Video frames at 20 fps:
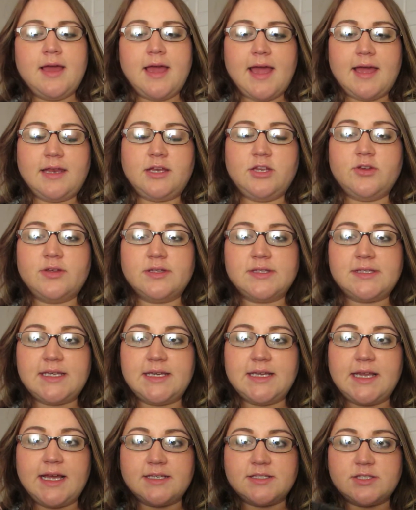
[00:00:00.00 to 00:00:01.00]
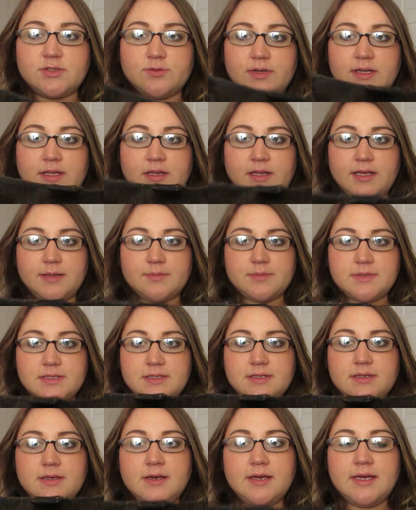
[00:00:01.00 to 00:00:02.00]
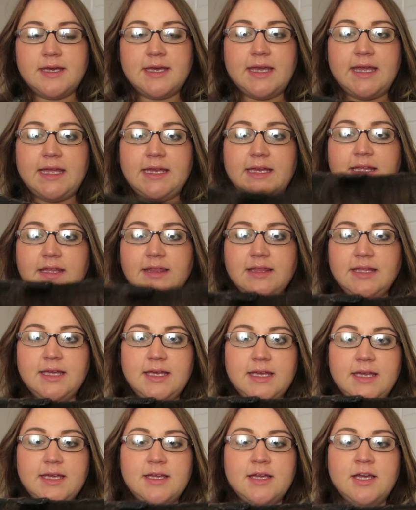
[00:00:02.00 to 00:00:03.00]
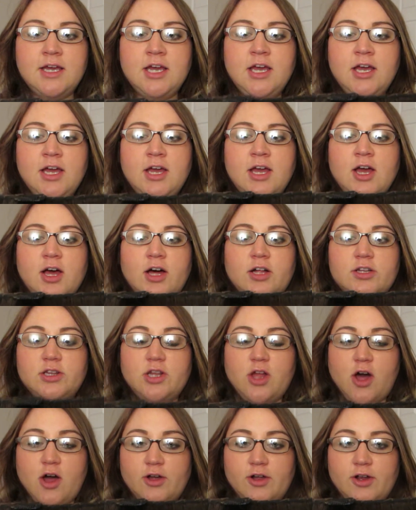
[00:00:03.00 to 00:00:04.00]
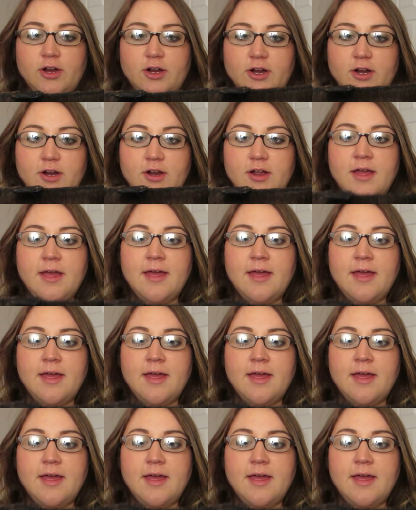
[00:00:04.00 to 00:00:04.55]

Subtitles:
and you can see it has 3 clips. Anything longer